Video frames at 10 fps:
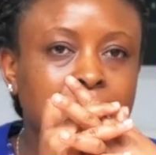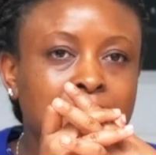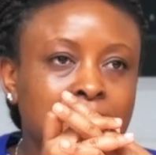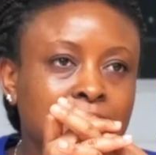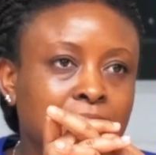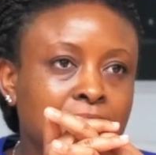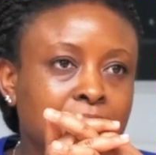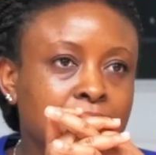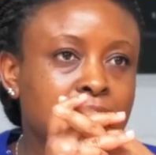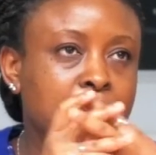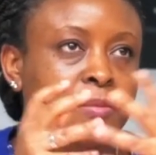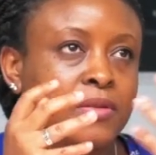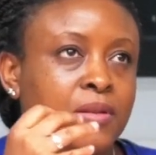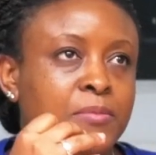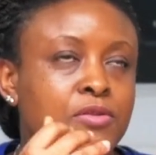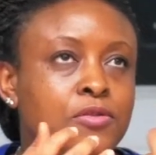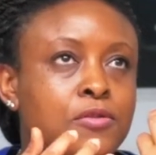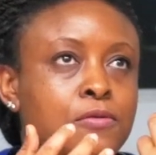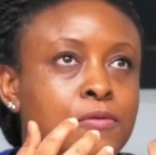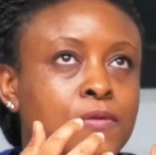Does the clan system, I mean, let me
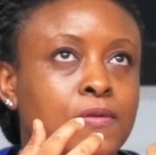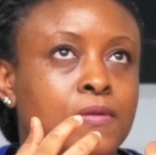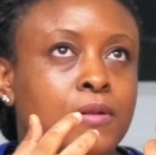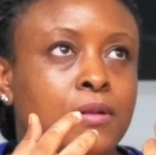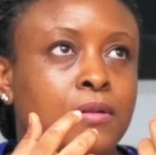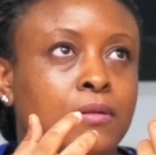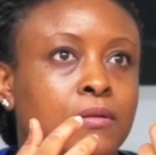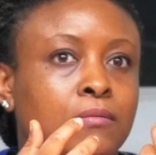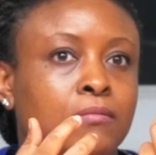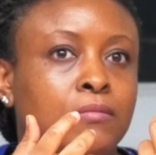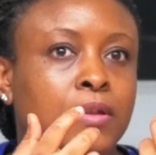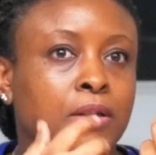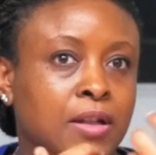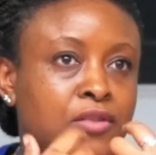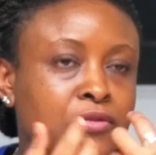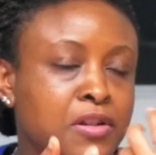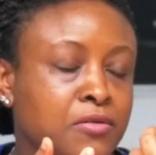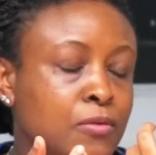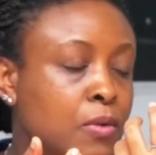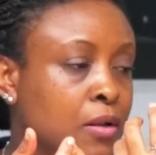use a country I
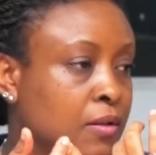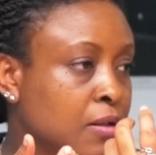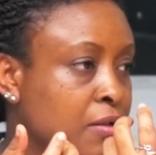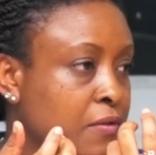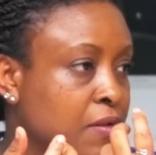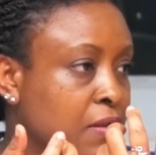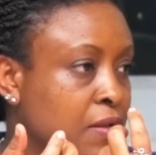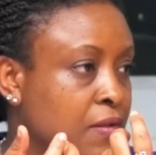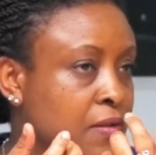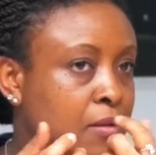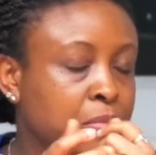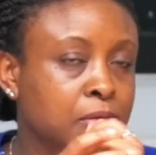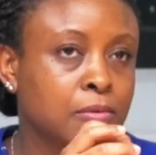know well, Ghana, as an example,